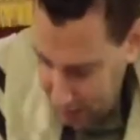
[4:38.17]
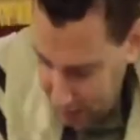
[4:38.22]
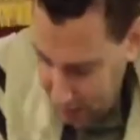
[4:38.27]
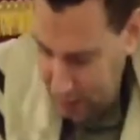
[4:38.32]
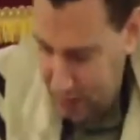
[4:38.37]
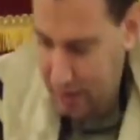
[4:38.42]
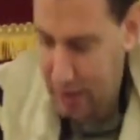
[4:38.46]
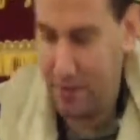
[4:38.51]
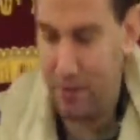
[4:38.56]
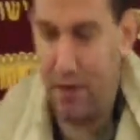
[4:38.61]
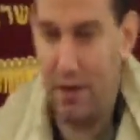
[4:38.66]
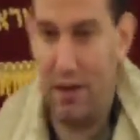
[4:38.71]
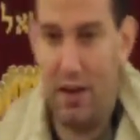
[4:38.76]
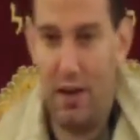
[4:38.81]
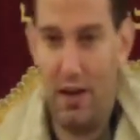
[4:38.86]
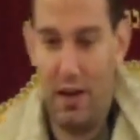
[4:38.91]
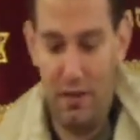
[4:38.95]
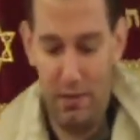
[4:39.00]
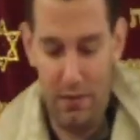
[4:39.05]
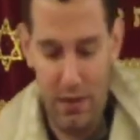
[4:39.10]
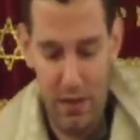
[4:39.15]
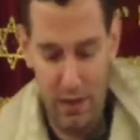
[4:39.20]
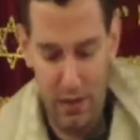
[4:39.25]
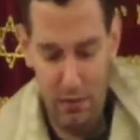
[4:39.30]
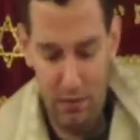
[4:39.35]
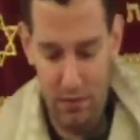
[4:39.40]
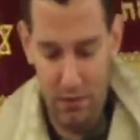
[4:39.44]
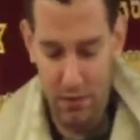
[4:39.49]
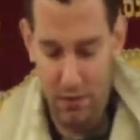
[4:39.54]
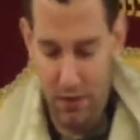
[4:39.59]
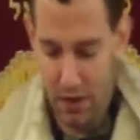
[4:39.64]
And Davar Ha'ave
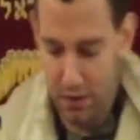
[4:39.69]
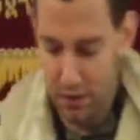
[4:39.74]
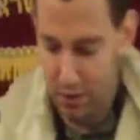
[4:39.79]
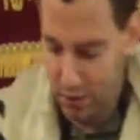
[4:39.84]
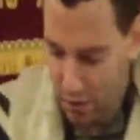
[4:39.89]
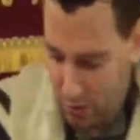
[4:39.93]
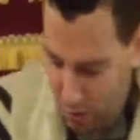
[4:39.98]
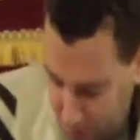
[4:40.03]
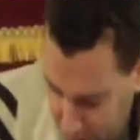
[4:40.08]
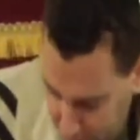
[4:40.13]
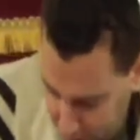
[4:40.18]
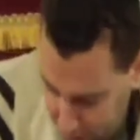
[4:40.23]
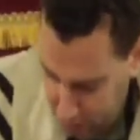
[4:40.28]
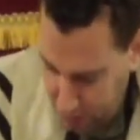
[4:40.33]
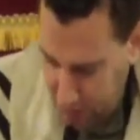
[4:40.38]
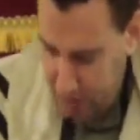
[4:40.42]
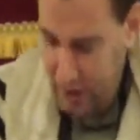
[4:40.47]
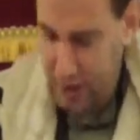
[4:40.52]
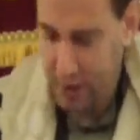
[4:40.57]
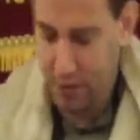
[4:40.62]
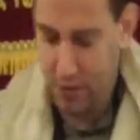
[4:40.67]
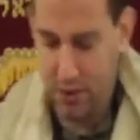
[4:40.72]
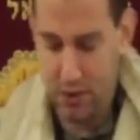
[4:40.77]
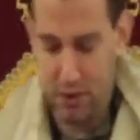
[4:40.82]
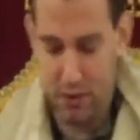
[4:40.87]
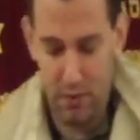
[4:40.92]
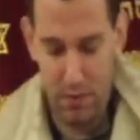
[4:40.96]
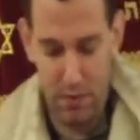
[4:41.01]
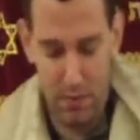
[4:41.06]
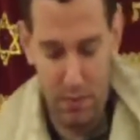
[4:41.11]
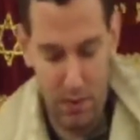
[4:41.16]
refers only to an
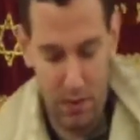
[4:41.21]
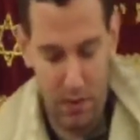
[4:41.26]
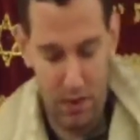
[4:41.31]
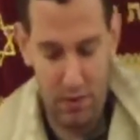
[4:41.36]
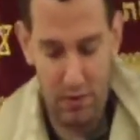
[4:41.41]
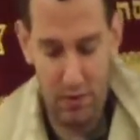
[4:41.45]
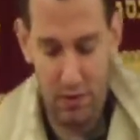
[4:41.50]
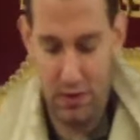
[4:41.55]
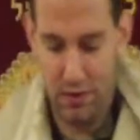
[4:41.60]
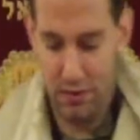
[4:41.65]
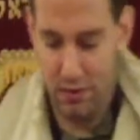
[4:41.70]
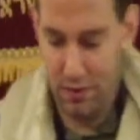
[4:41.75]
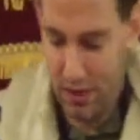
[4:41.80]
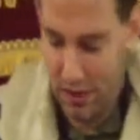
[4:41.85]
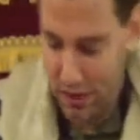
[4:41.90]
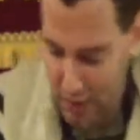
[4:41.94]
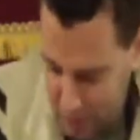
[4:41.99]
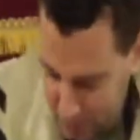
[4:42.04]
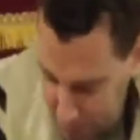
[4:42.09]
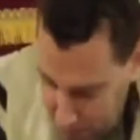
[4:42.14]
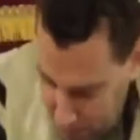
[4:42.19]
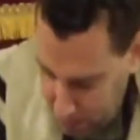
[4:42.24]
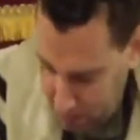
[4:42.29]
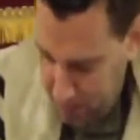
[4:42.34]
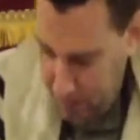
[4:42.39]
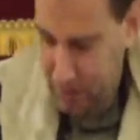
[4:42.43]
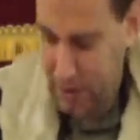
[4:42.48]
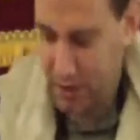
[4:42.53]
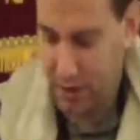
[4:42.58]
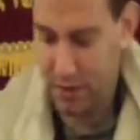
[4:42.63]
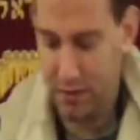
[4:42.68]
irretrievable loss which is tangible,
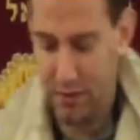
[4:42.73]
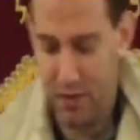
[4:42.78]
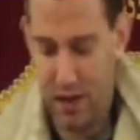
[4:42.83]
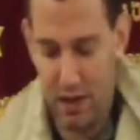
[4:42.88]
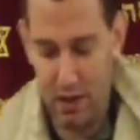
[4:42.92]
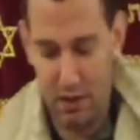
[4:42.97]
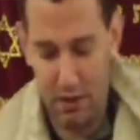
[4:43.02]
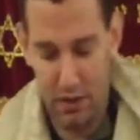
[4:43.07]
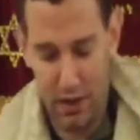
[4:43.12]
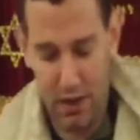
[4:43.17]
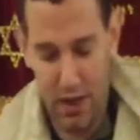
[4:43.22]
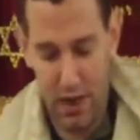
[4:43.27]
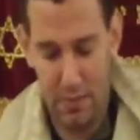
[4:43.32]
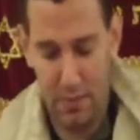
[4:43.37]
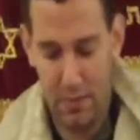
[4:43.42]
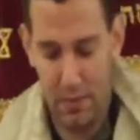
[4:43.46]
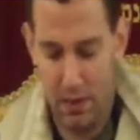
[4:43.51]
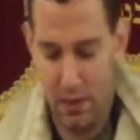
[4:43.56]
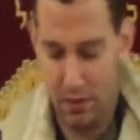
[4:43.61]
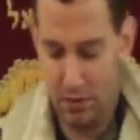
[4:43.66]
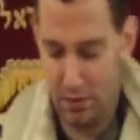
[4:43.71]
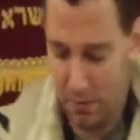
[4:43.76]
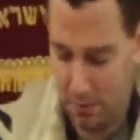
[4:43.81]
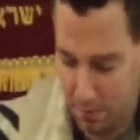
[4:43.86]
but not to follow to capitalize